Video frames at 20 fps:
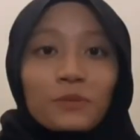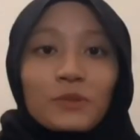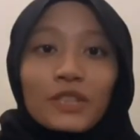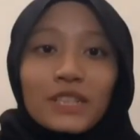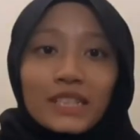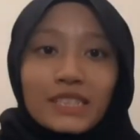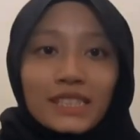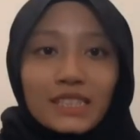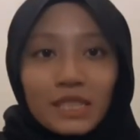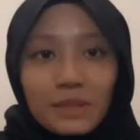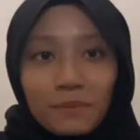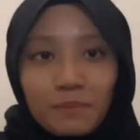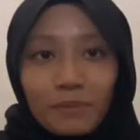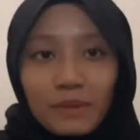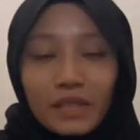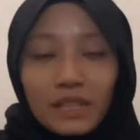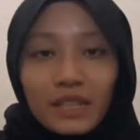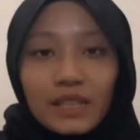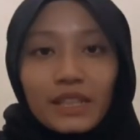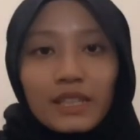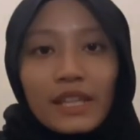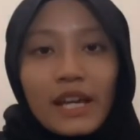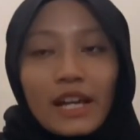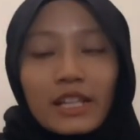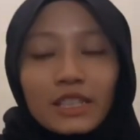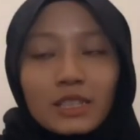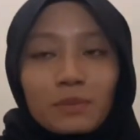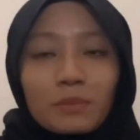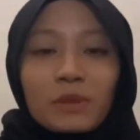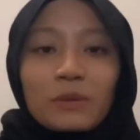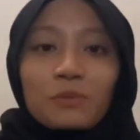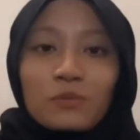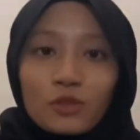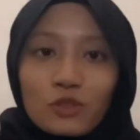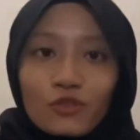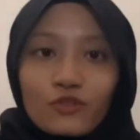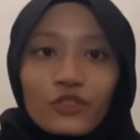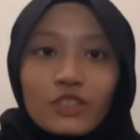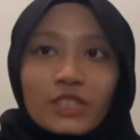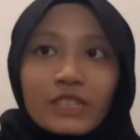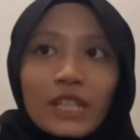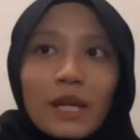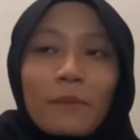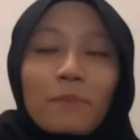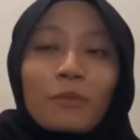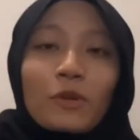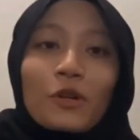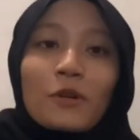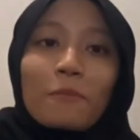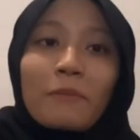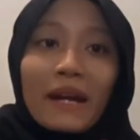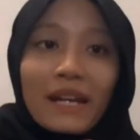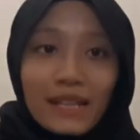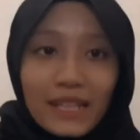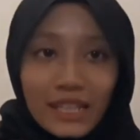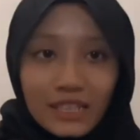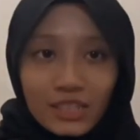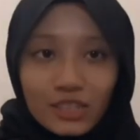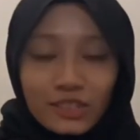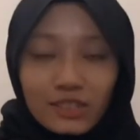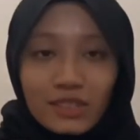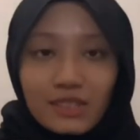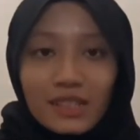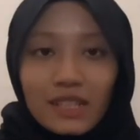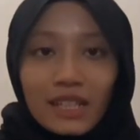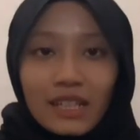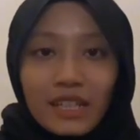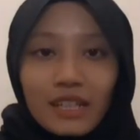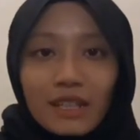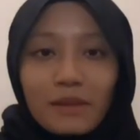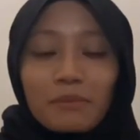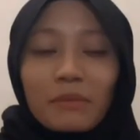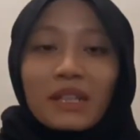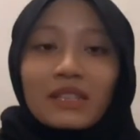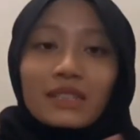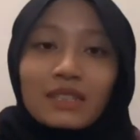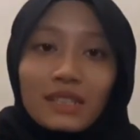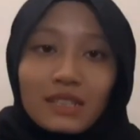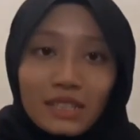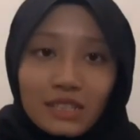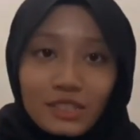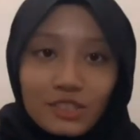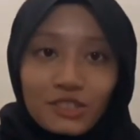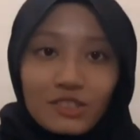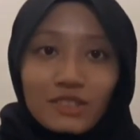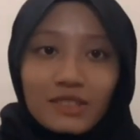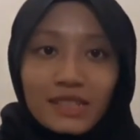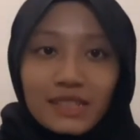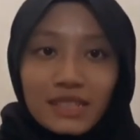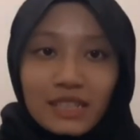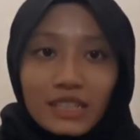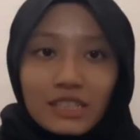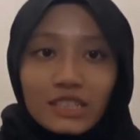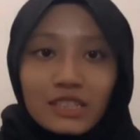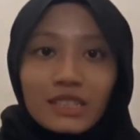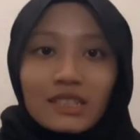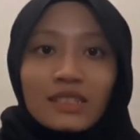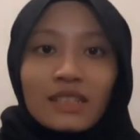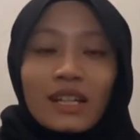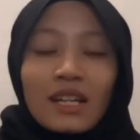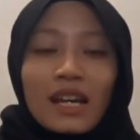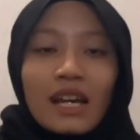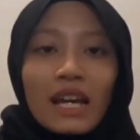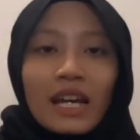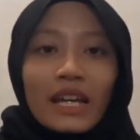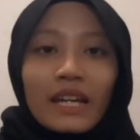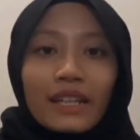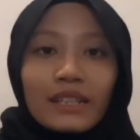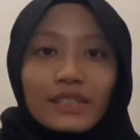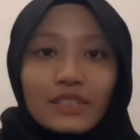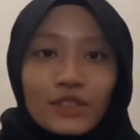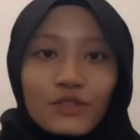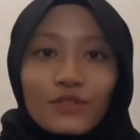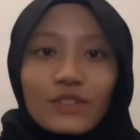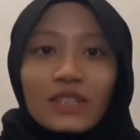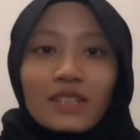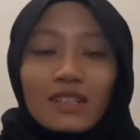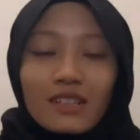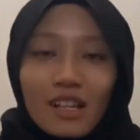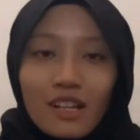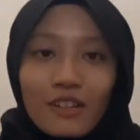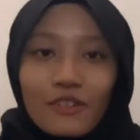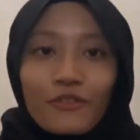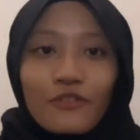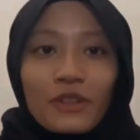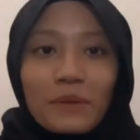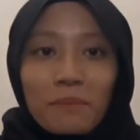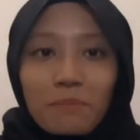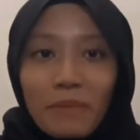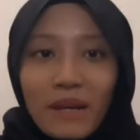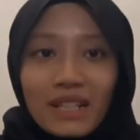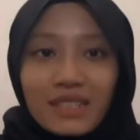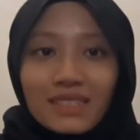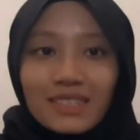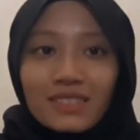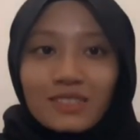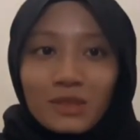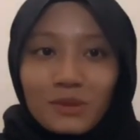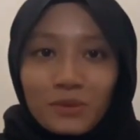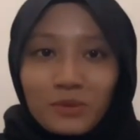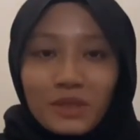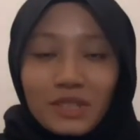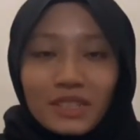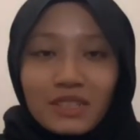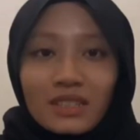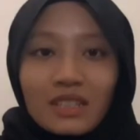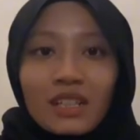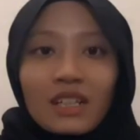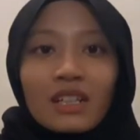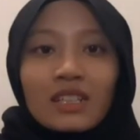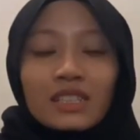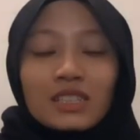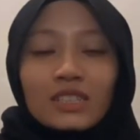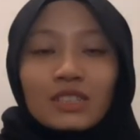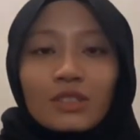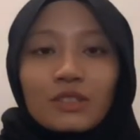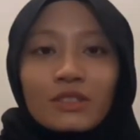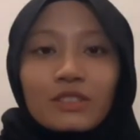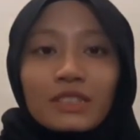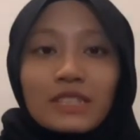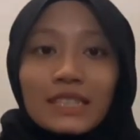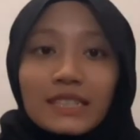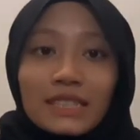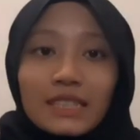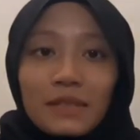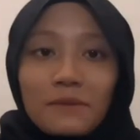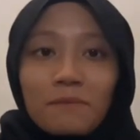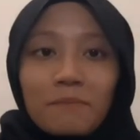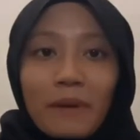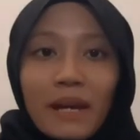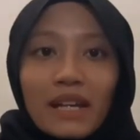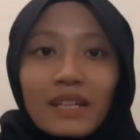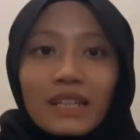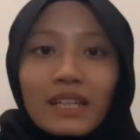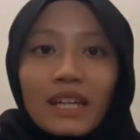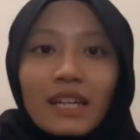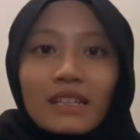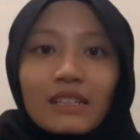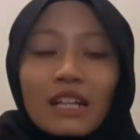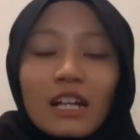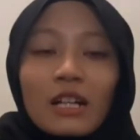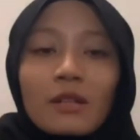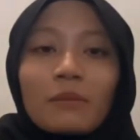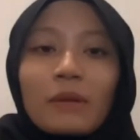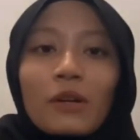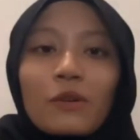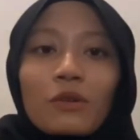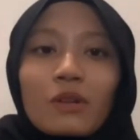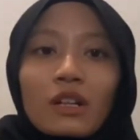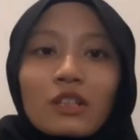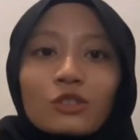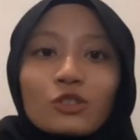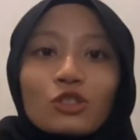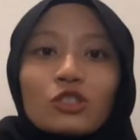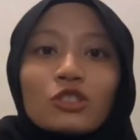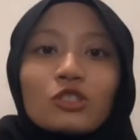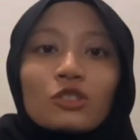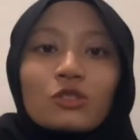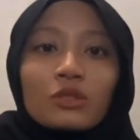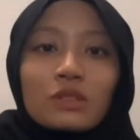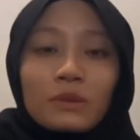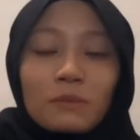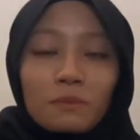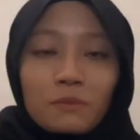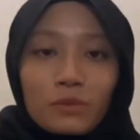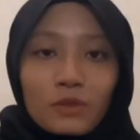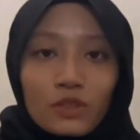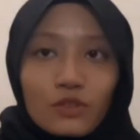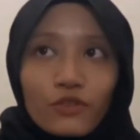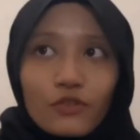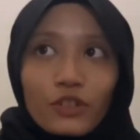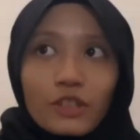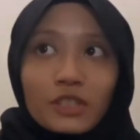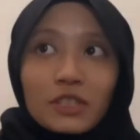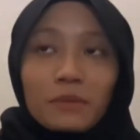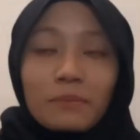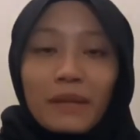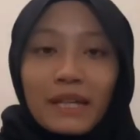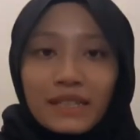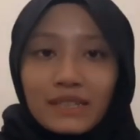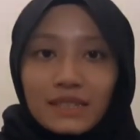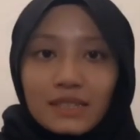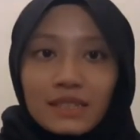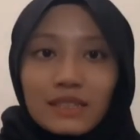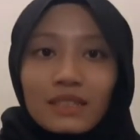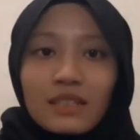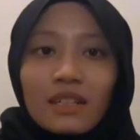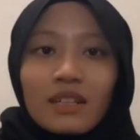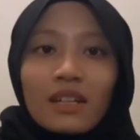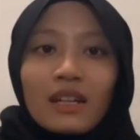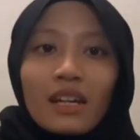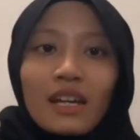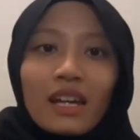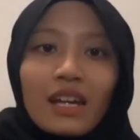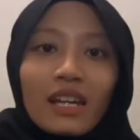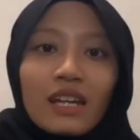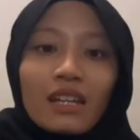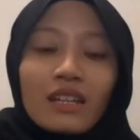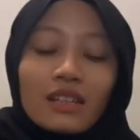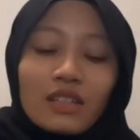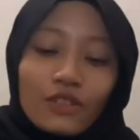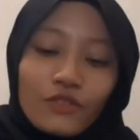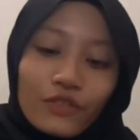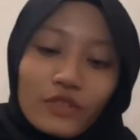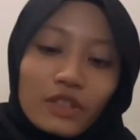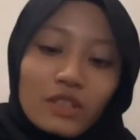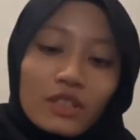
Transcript: it simply, it has been proven that both bilateral and multilateral relations had given a lot of impacts to the world. So this impact can help our country to improve for the better and live a